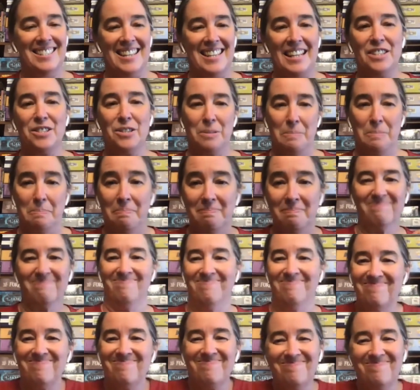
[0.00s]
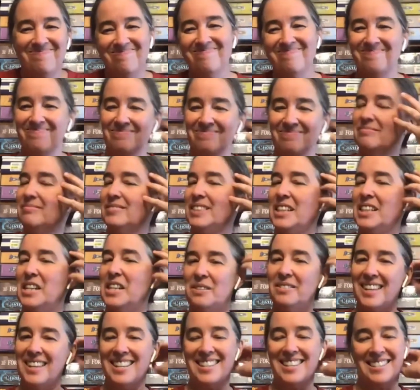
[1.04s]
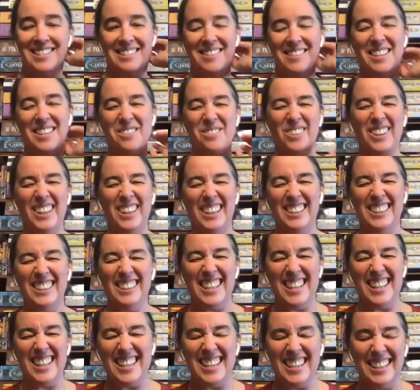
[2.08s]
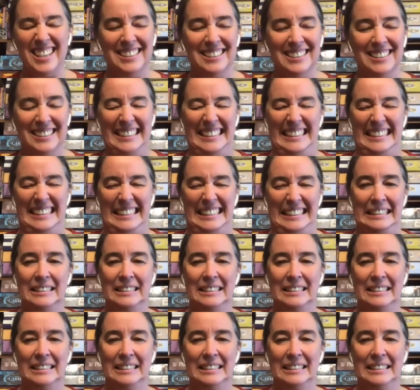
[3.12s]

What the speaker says: because that's, you know, that's really good, I think.